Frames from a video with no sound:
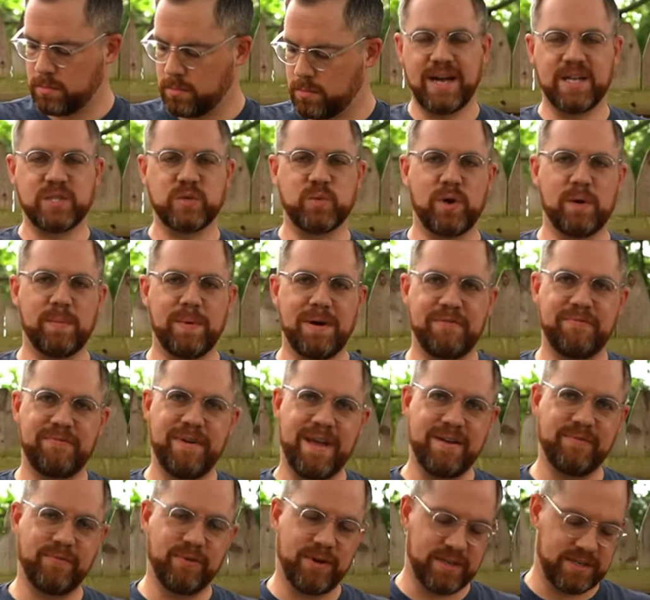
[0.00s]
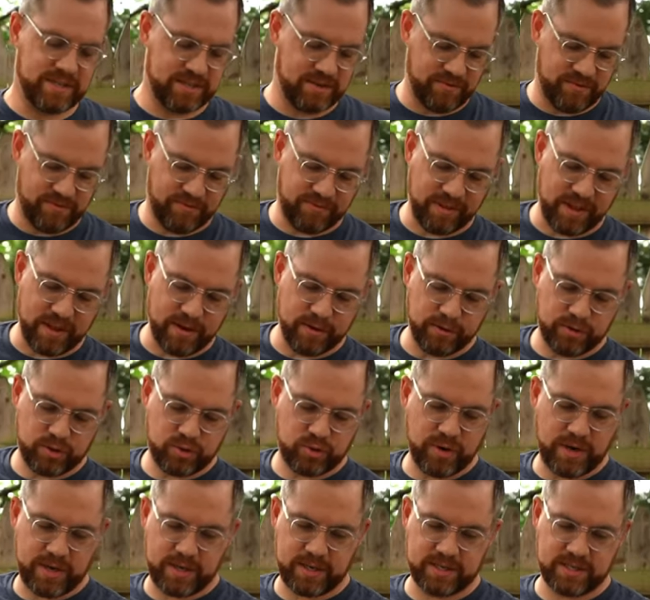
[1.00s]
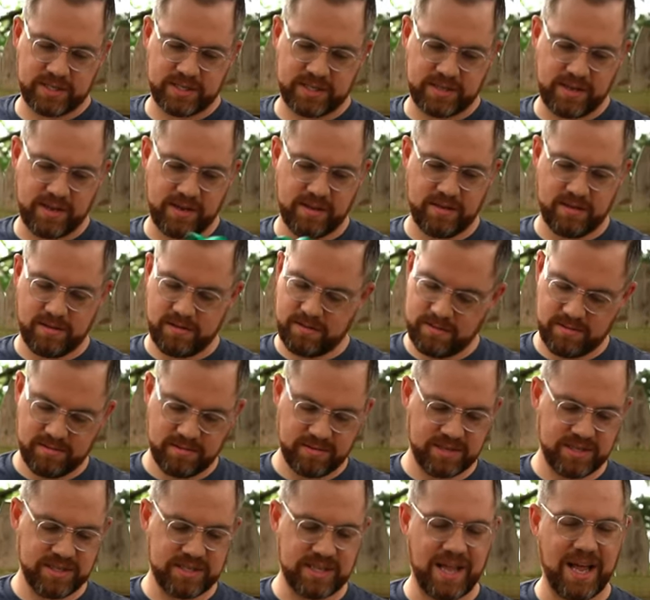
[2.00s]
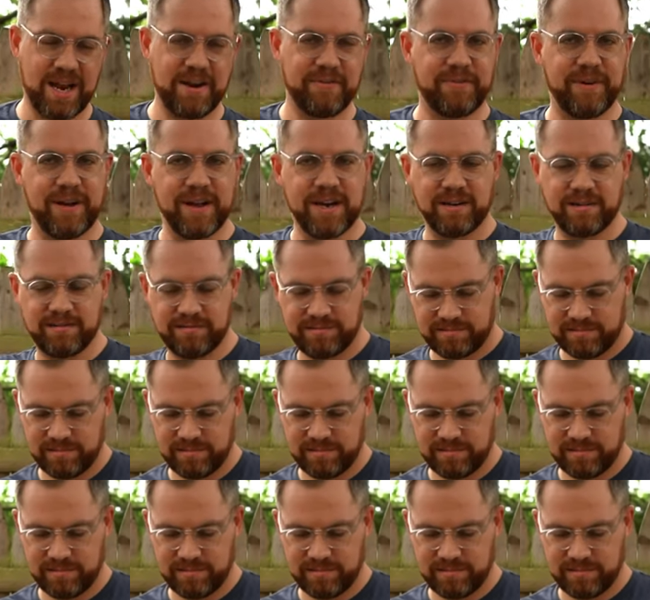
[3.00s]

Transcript: That's one of my favorite flow tricks still. Just a lot of fun.